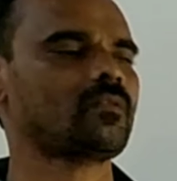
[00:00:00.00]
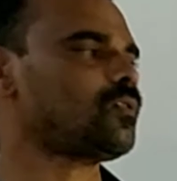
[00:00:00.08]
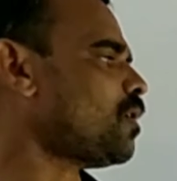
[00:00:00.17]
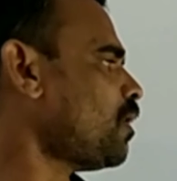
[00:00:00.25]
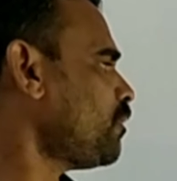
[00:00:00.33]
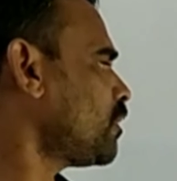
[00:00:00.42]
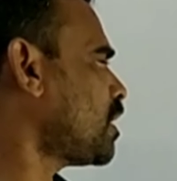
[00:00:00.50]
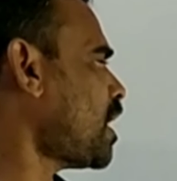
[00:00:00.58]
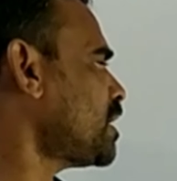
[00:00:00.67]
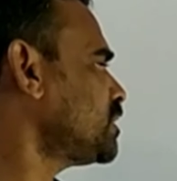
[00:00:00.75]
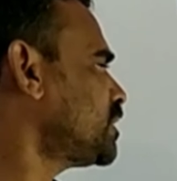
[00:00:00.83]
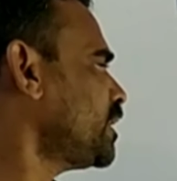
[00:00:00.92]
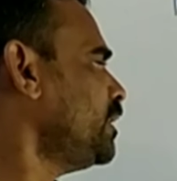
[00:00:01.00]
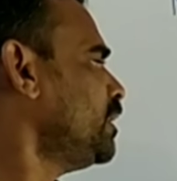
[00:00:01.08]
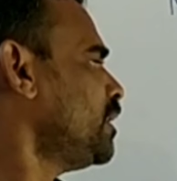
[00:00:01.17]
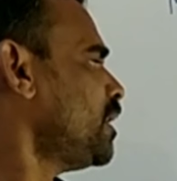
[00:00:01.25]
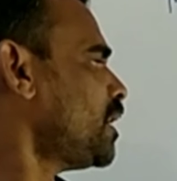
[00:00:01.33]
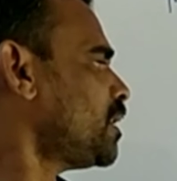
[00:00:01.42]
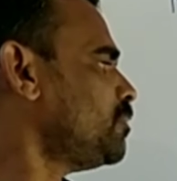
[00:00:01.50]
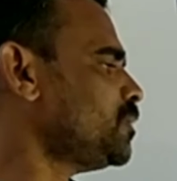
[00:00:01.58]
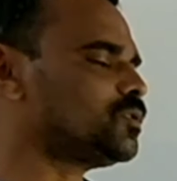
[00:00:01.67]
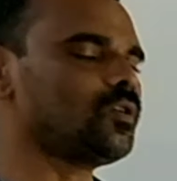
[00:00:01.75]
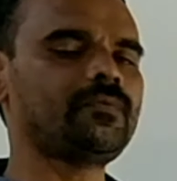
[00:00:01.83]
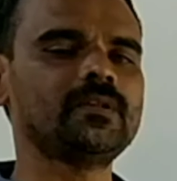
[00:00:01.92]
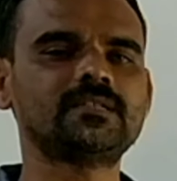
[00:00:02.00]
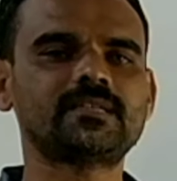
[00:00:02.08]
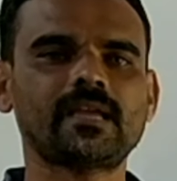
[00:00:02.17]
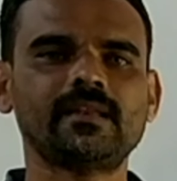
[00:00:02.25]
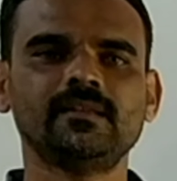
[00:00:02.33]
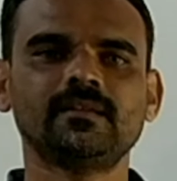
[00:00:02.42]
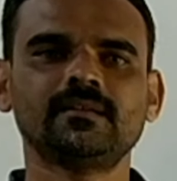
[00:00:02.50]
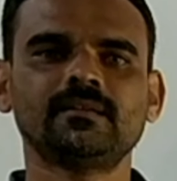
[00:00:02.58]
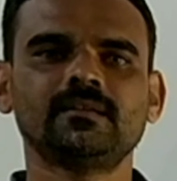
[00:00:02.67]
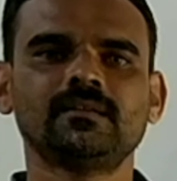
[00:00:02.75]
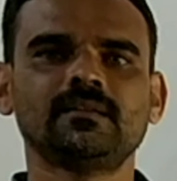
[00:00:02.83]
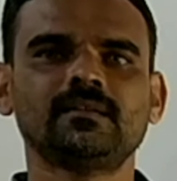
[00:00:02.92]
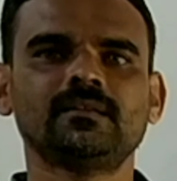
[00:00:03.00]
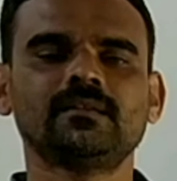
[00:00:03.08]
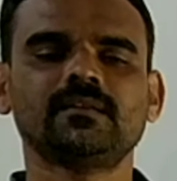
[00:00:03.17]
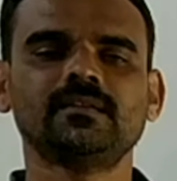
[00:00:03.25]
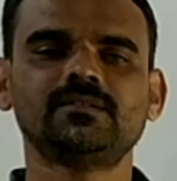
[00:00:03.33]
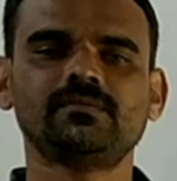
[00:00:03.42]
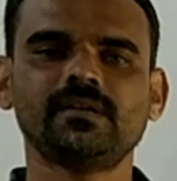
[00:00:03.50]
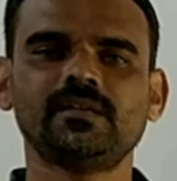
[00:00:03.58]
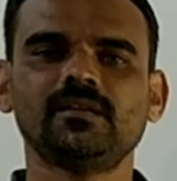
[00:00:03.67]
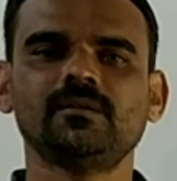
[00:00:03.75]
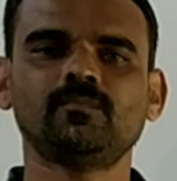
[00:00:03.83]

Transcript: of guard cell and mesophyll cell is very